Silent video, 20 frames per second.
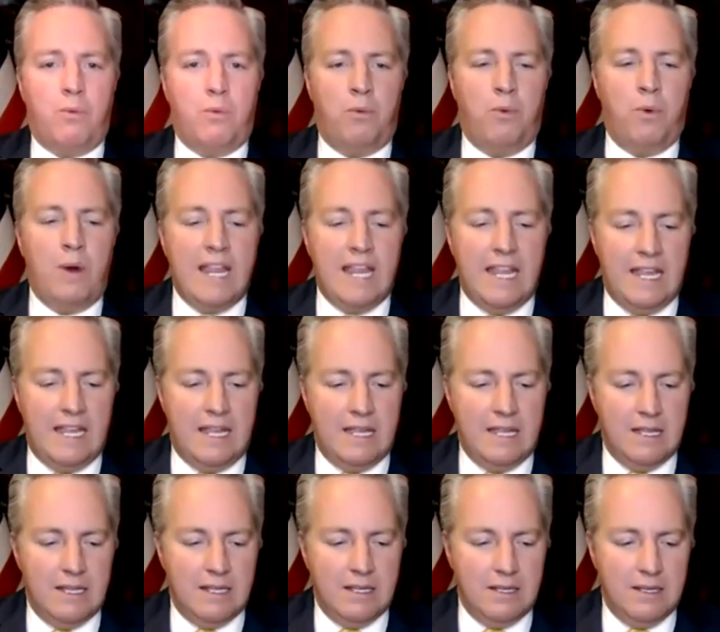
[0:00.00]
we
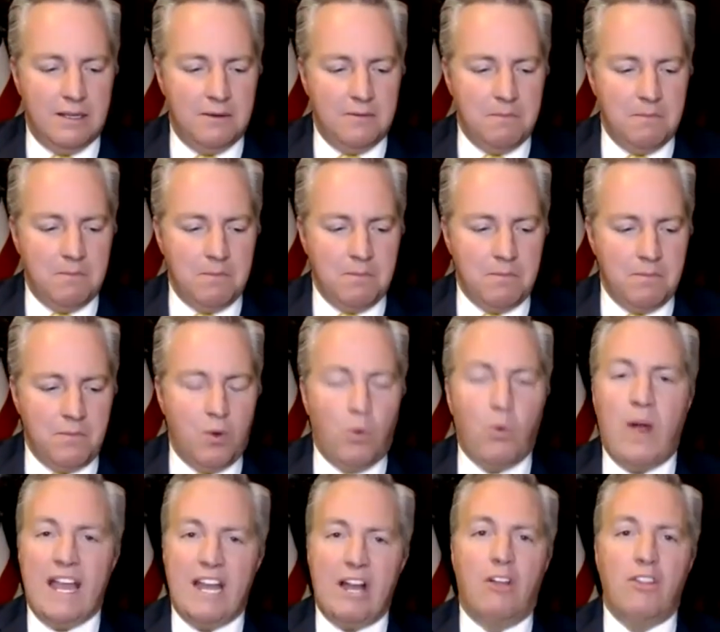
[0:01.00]

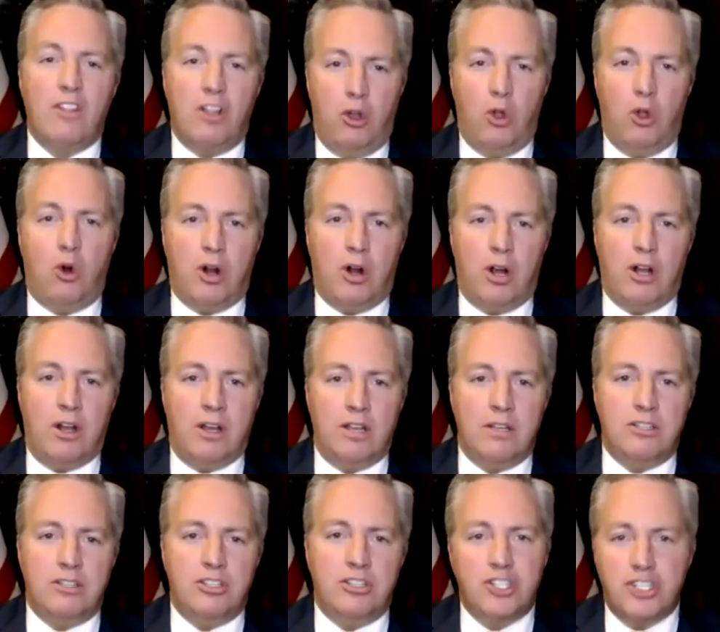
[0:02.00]
wait on the Lord
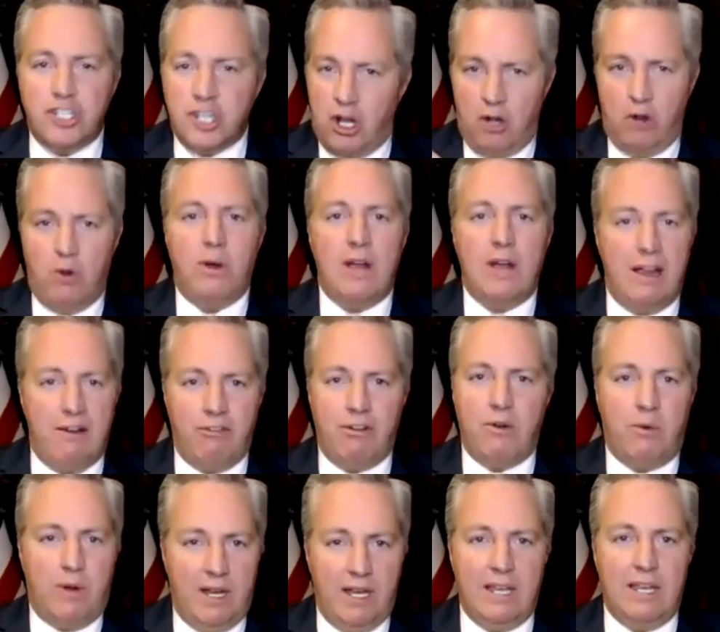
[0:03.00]
to show
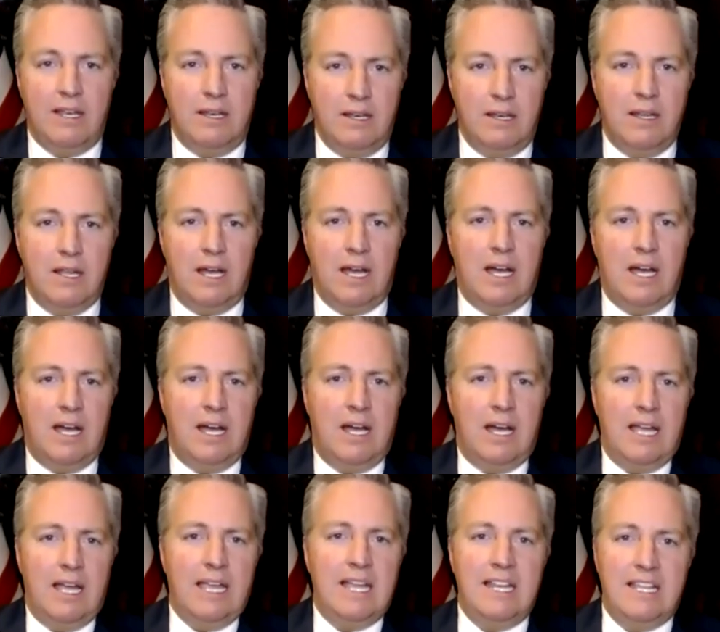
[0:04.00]
everyone
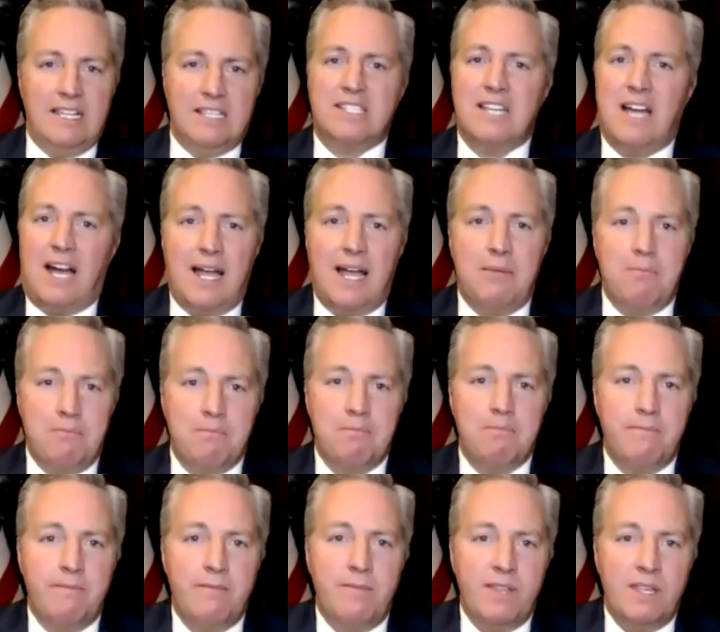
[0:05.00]
in his time.
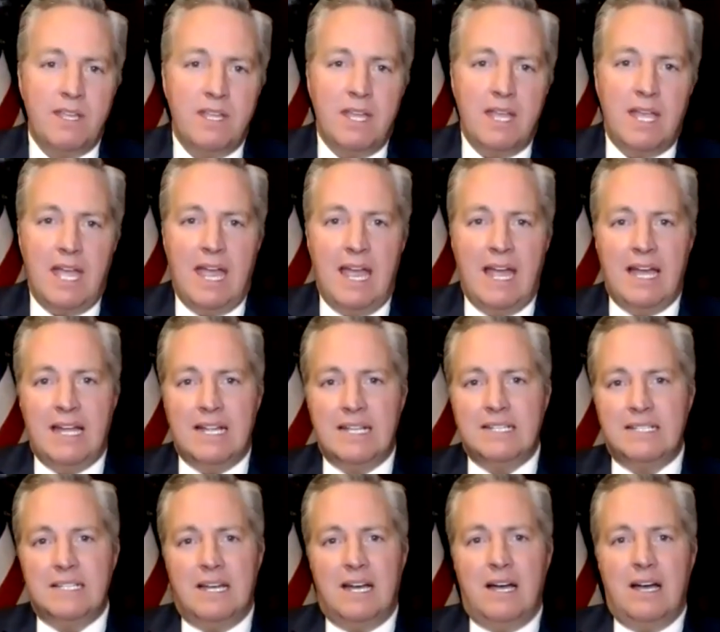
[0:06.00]

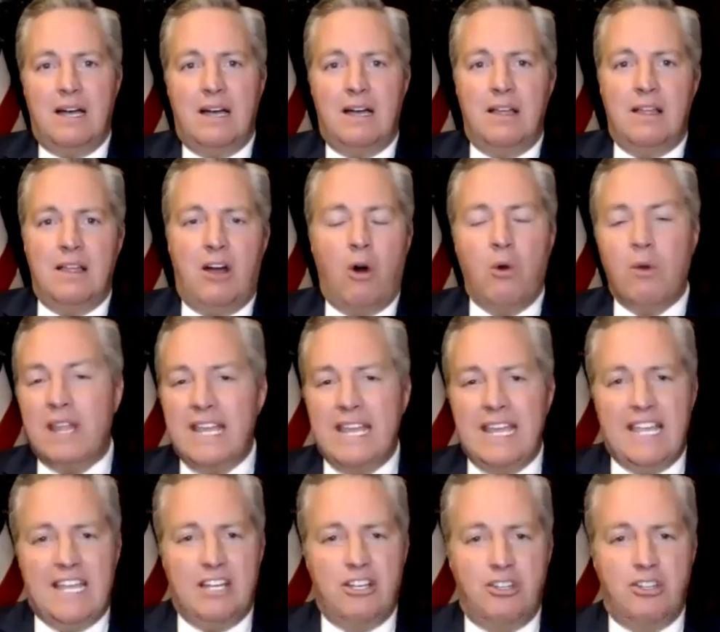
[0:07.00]
And only
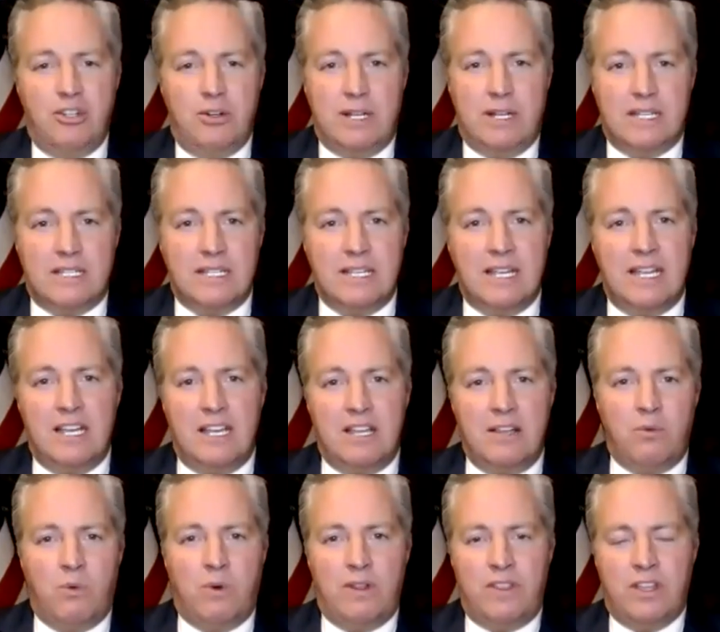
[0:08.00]
he can do it. And
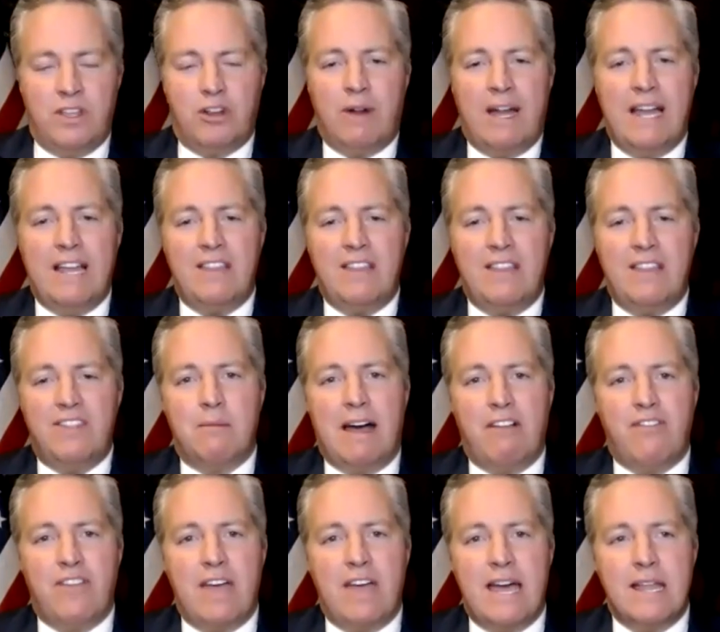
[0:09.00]
what the great thing
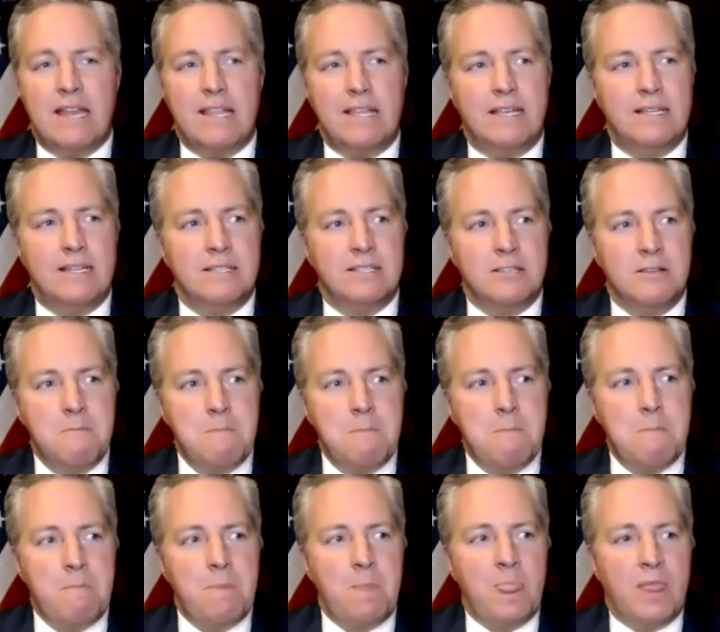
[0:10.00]
about that is,
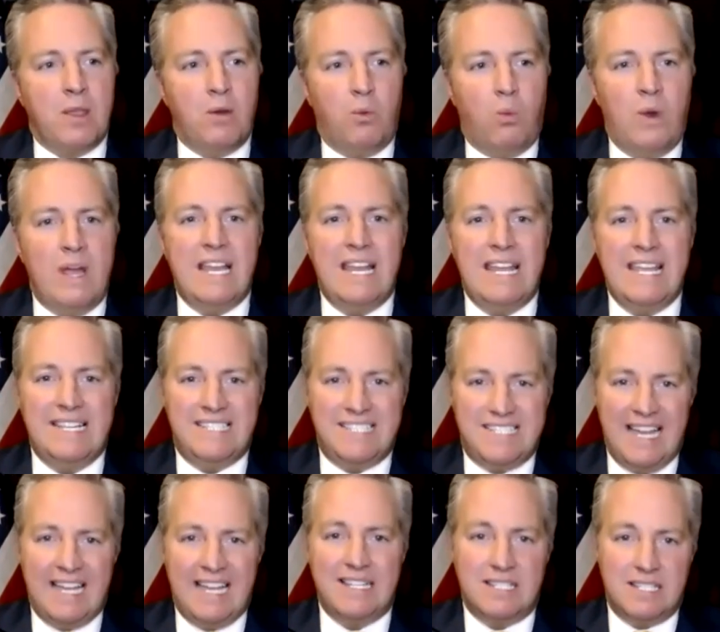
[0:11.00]
when he
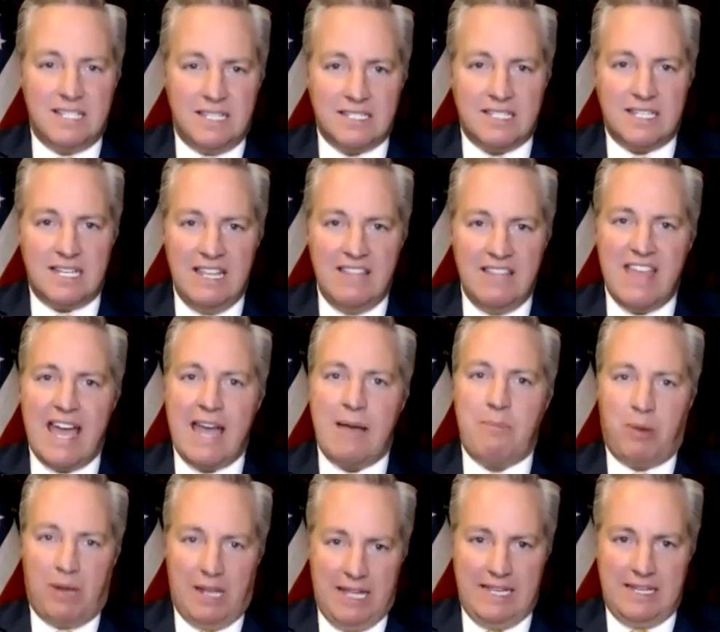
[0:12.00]
sets us in
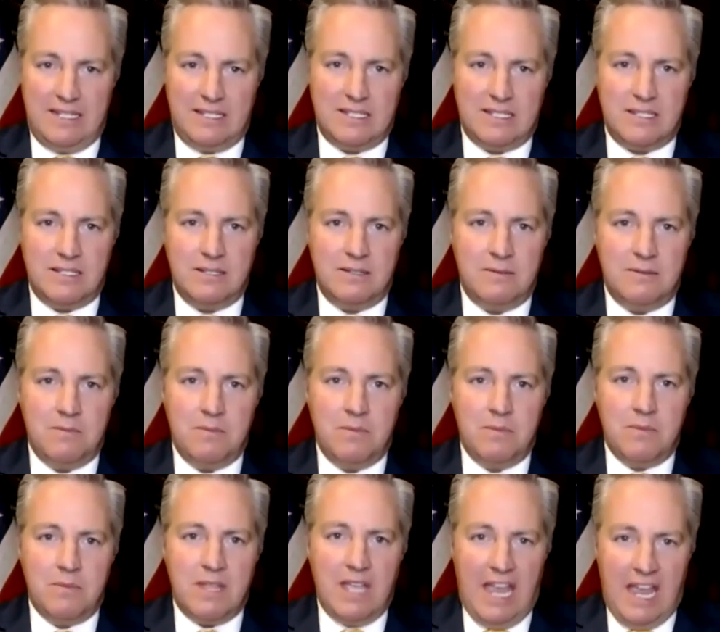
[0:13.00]
that place
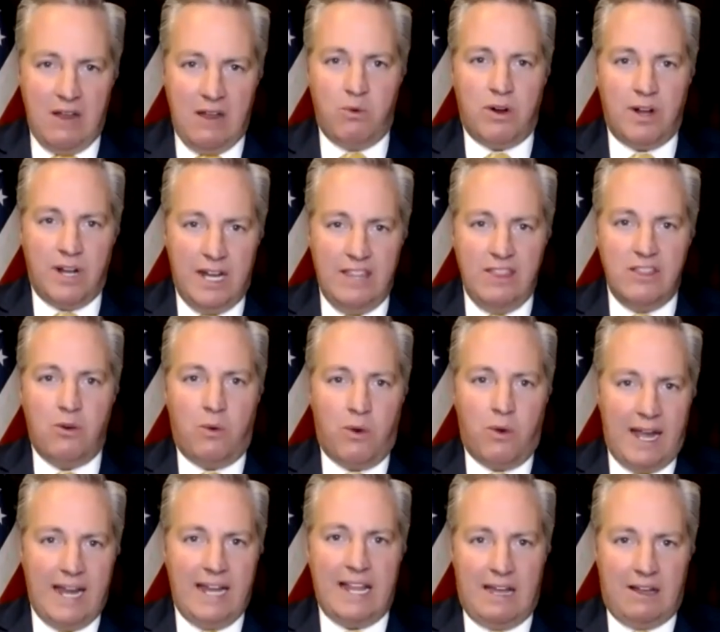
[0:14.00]
and we're in the
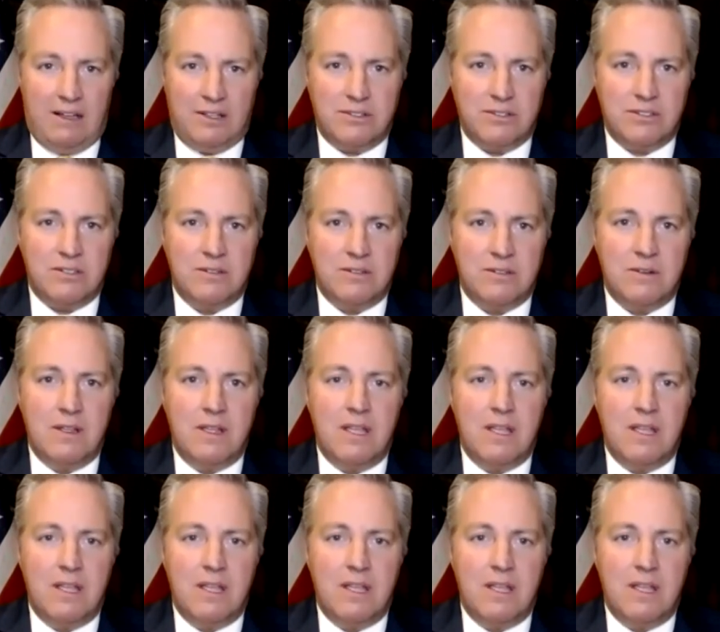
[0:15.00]
White House,